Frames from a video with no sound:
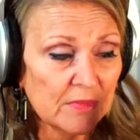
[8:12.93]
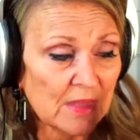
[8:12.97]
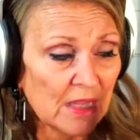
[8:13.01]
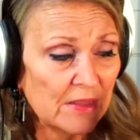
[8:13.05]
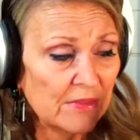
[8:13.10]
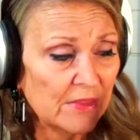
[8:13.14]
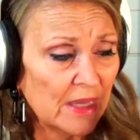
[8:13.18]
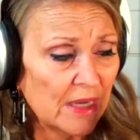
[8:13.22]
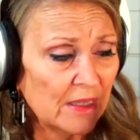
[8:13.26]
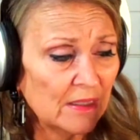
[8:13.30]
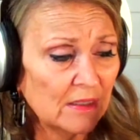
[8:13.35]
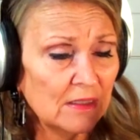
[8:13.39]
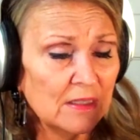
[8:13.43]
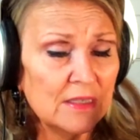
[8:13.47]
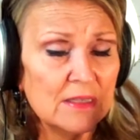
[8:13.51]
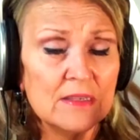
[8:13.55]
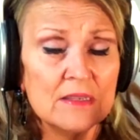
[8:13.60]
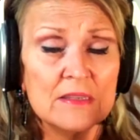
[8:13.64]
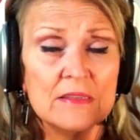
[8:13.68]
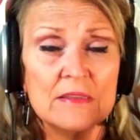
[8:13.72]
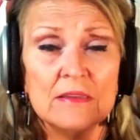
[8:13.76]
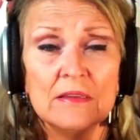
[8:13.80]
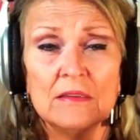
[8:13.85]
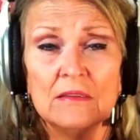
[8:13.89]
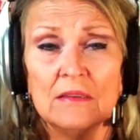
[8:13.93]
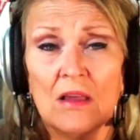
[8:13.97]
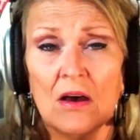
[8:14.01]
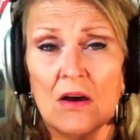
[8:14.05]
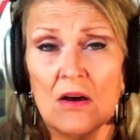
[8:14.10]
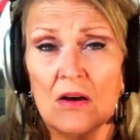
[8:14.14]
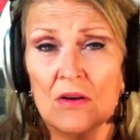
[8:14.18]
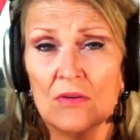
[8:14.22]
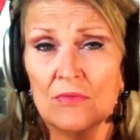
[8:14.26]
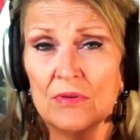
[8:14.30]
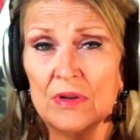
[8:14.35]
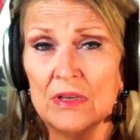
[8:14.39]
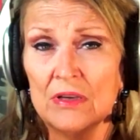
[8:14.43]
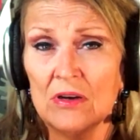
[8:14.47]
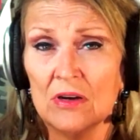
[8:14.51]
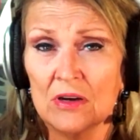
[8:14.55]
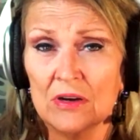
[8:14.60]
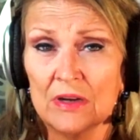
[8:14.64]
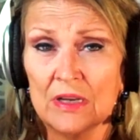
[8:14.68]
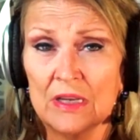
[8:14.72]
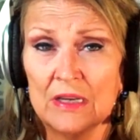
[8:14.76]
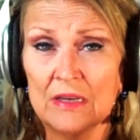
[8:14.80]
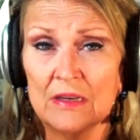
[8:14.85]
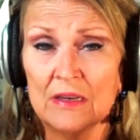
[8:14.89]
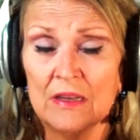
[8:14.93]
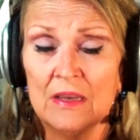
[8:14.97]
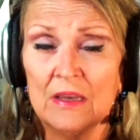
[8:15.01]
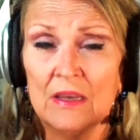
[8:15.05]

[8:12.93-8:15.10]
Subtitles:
that lists the law regarding